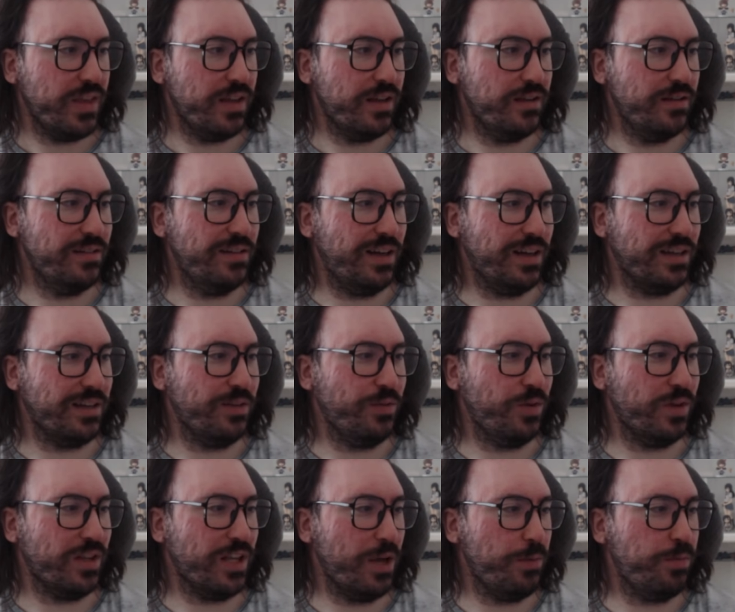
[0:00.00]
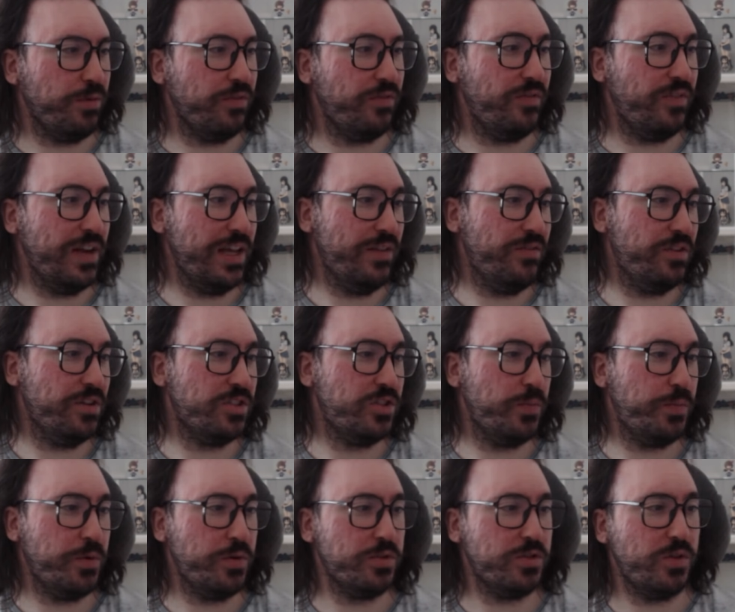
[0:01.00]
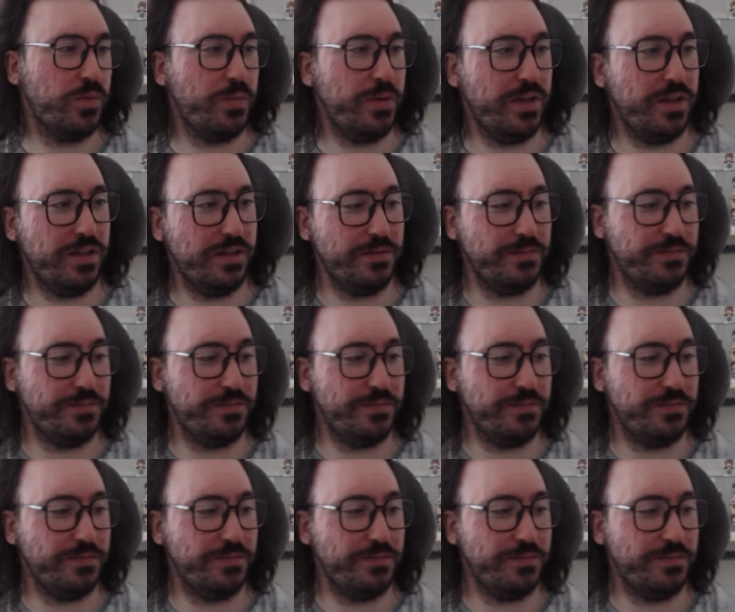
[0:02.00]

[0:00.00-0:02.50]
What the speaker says: Like what type of flavor is supposed to be?